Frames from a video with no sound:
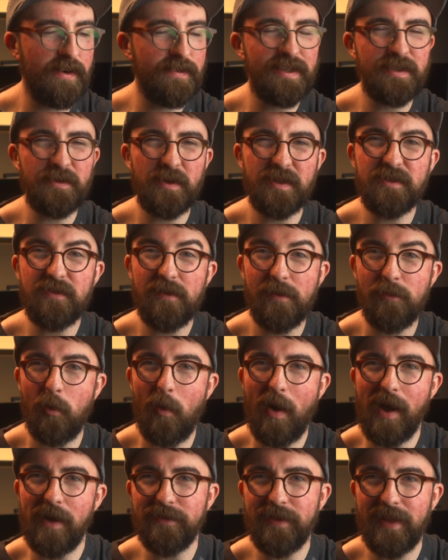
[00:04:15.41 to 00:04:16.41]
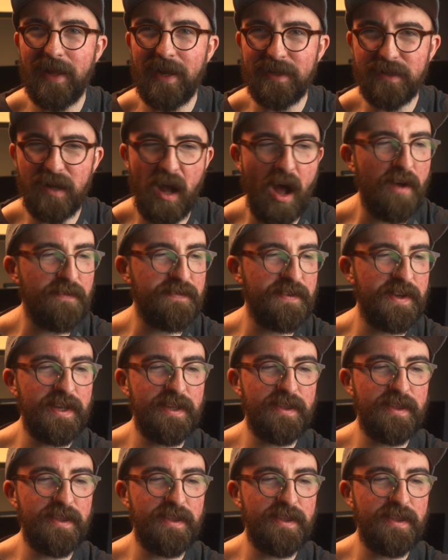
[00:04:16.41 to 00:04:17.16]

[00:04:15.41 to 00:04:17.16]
This one's from Wildland Coffee.